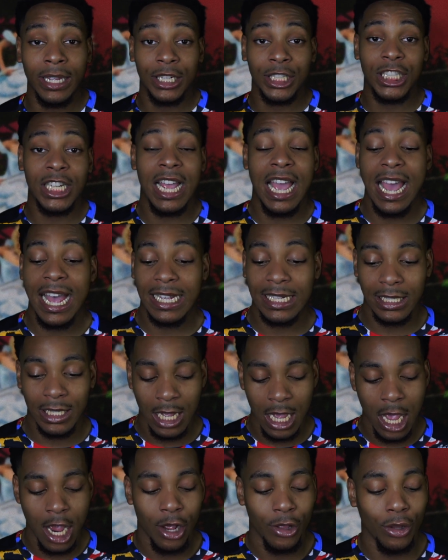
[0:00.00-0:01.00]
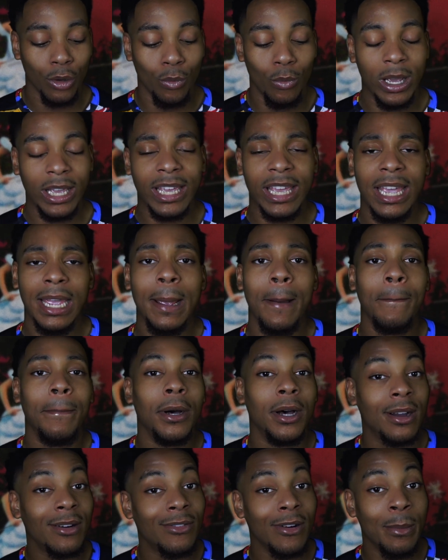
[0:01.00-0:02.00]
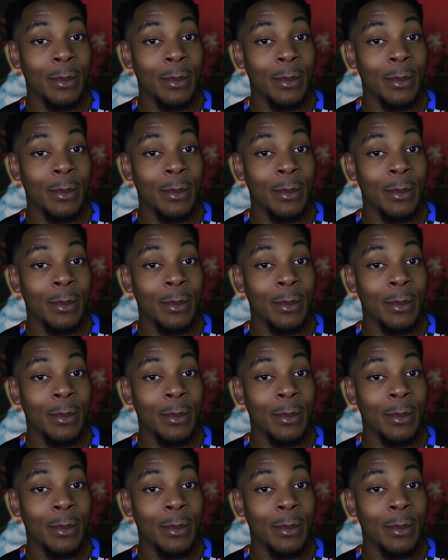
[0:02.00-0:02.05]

She has the Wicked book for